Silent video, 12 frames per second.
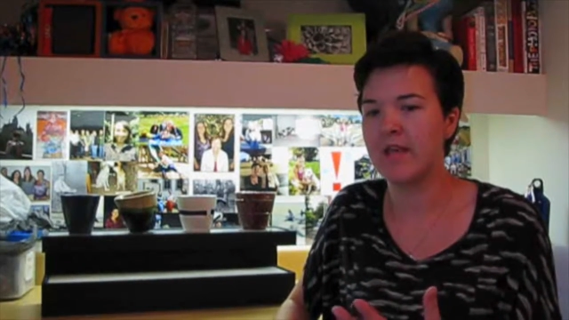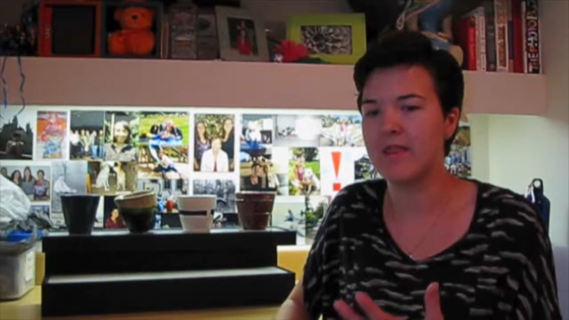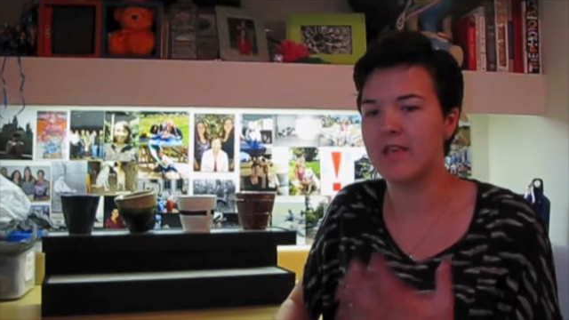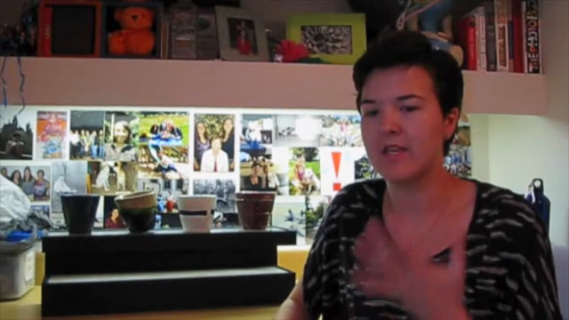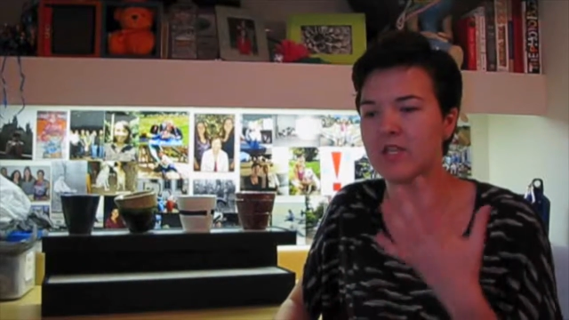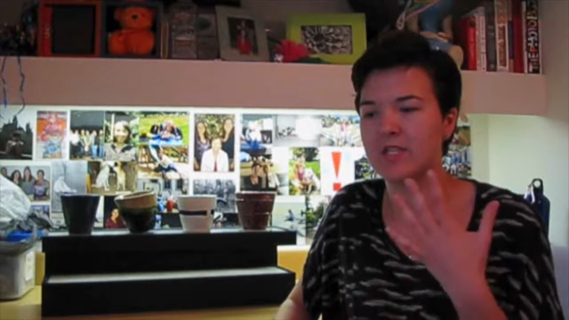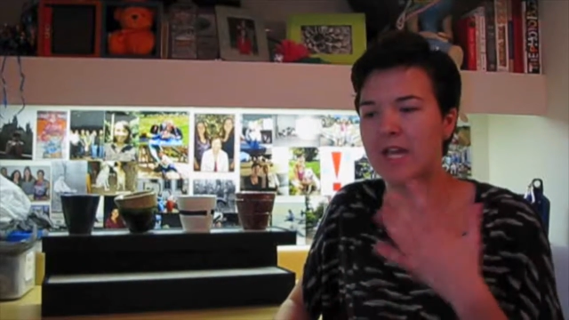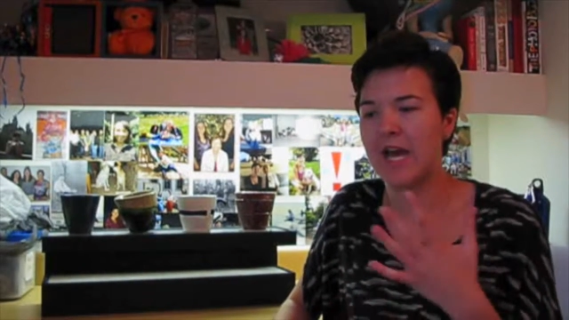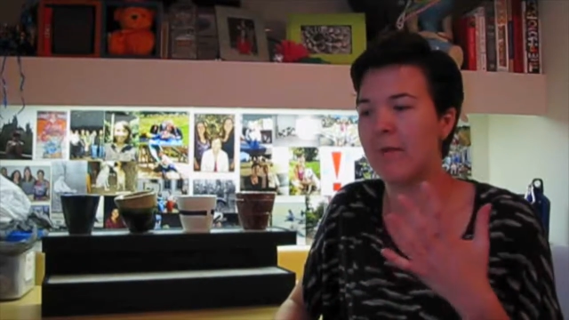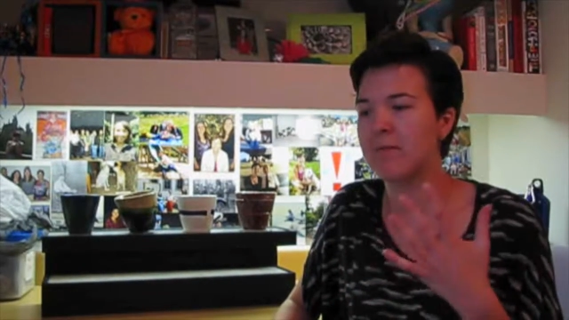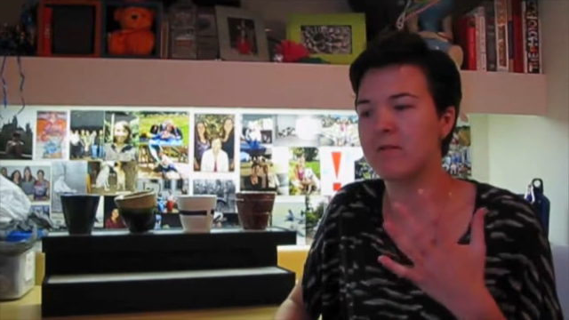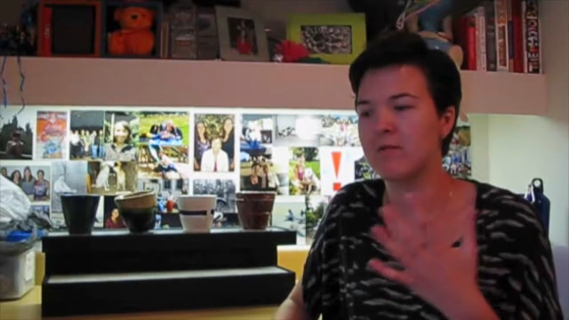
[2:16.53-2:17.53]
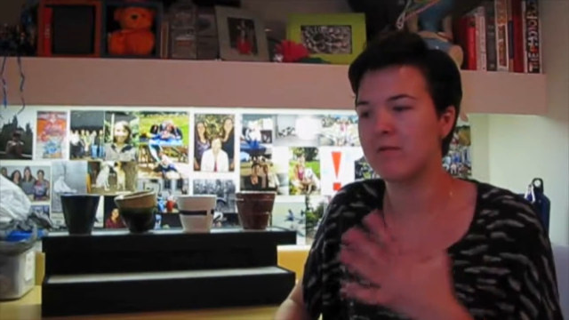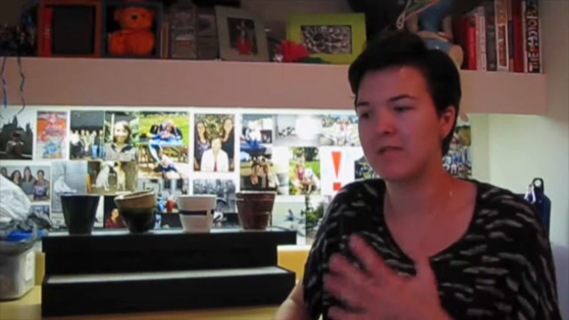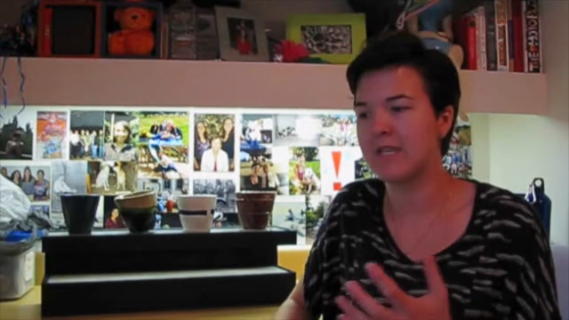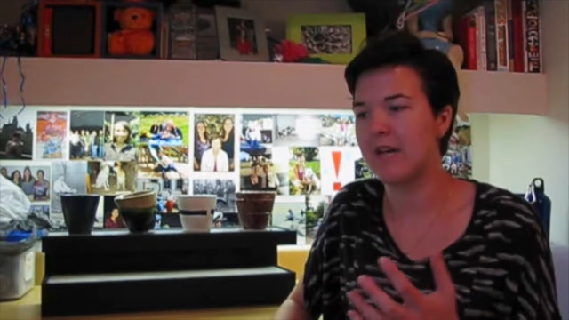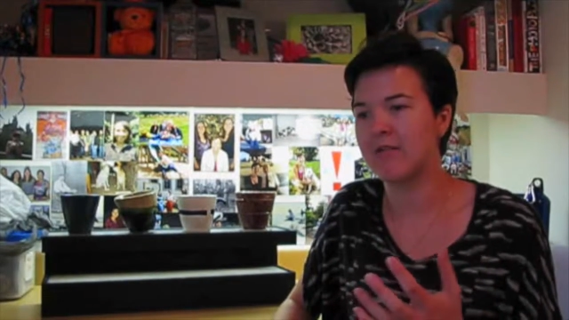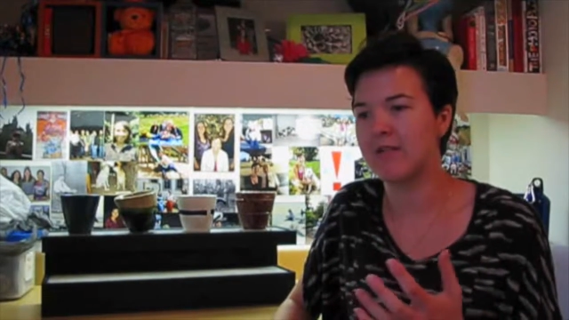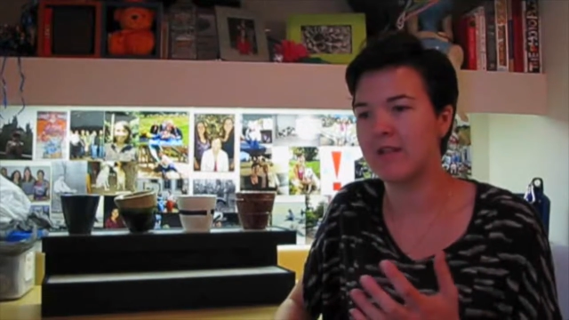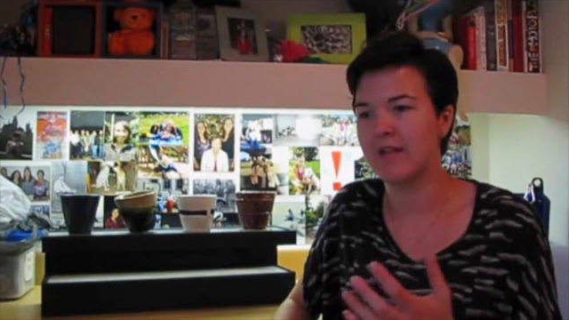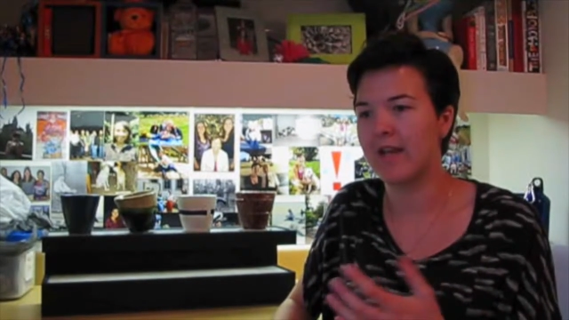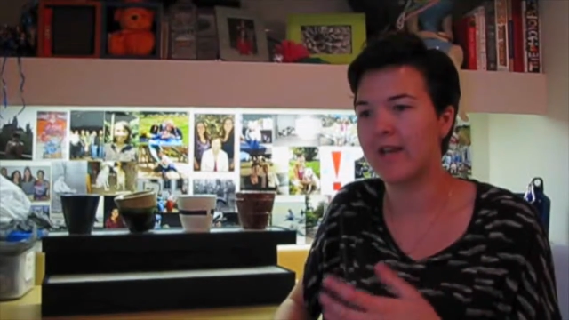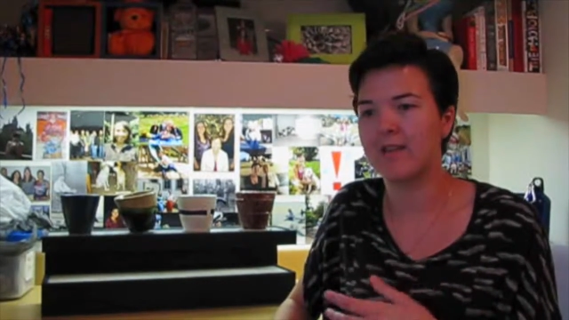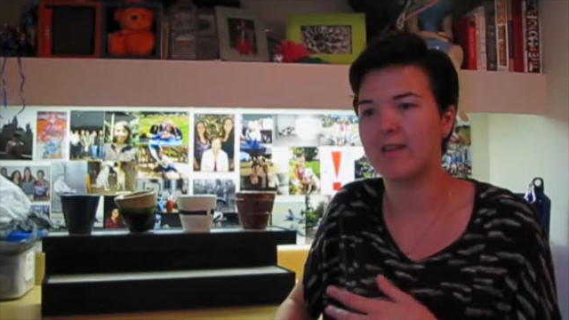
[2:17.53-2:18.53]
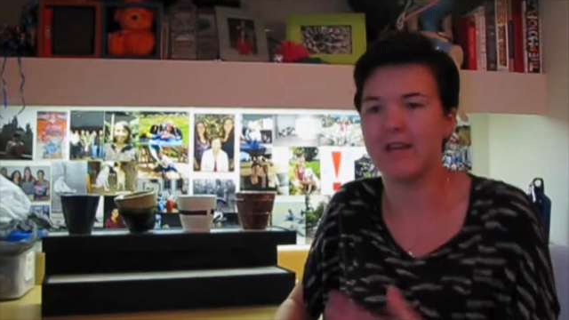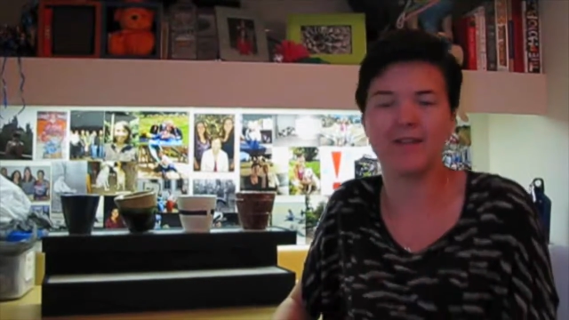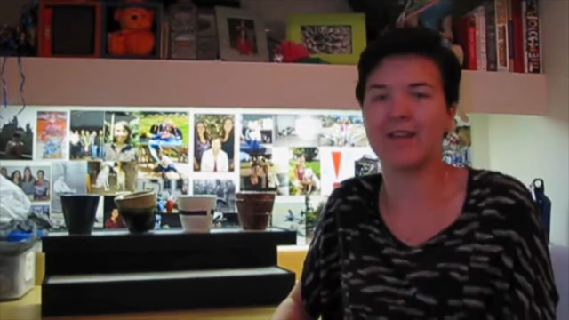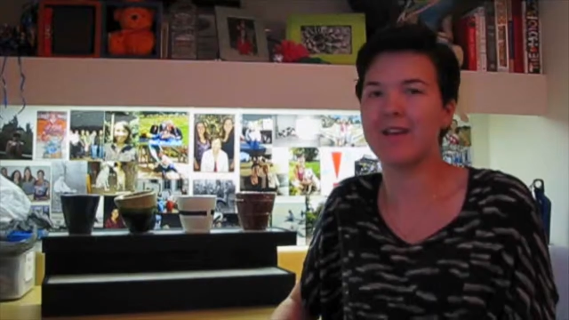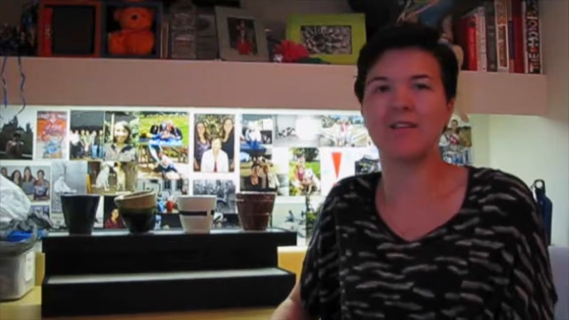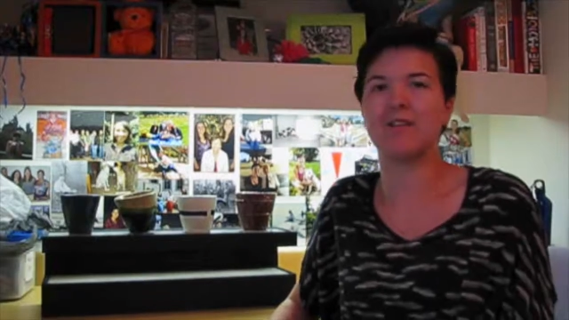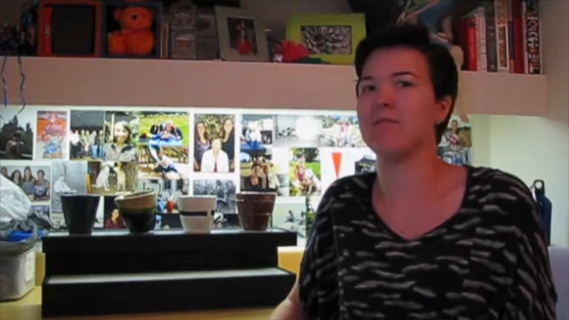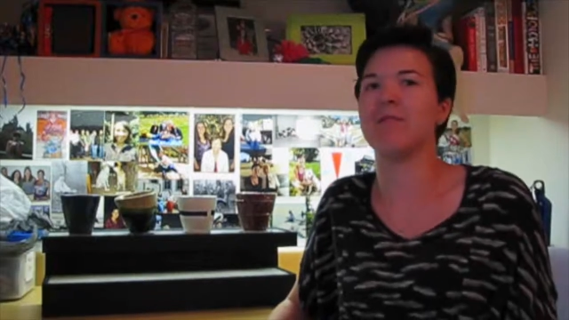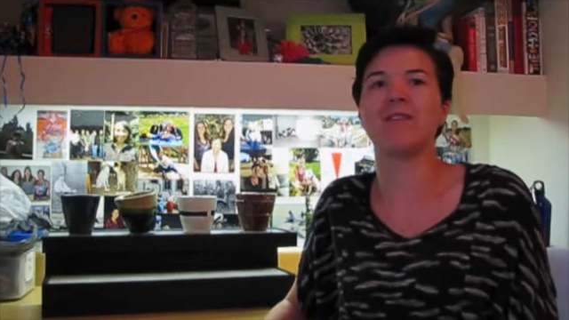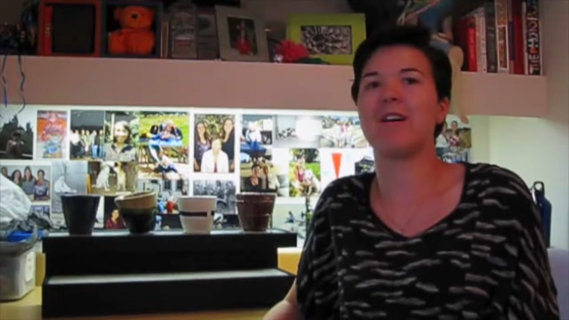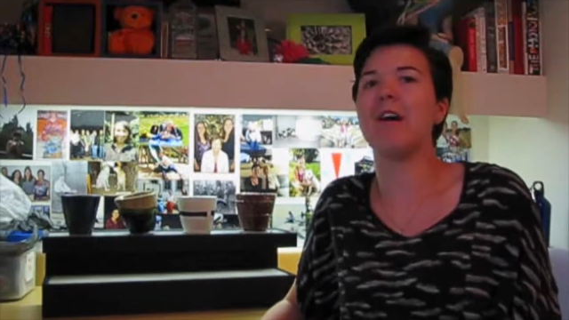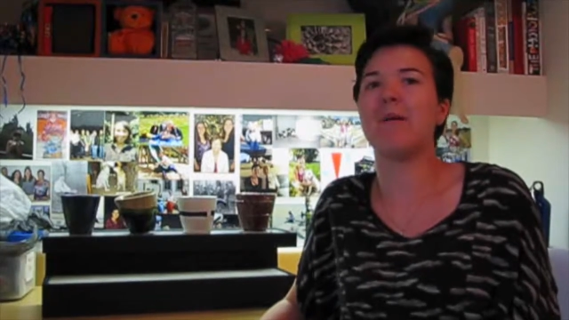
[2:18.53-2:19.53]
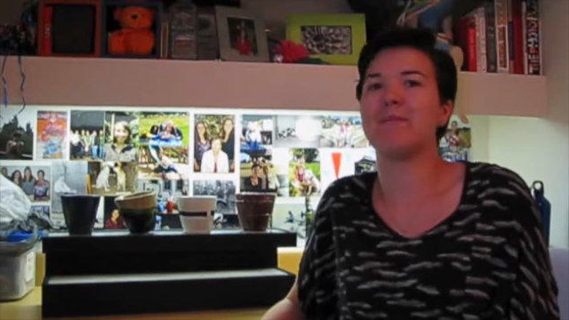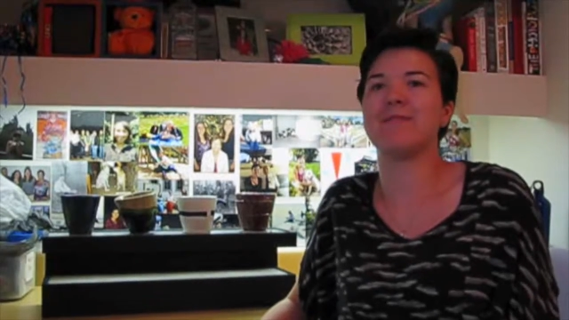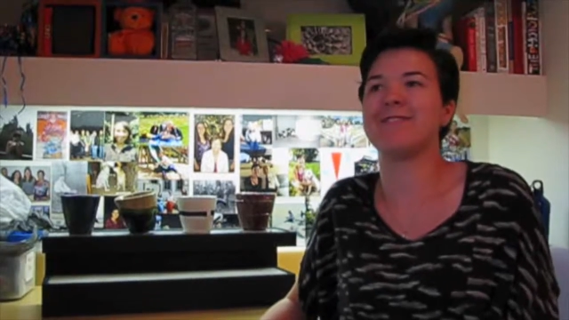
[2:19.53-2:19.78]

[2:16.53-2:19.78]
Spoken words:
and they just absolutely sounded like things I could do on cups.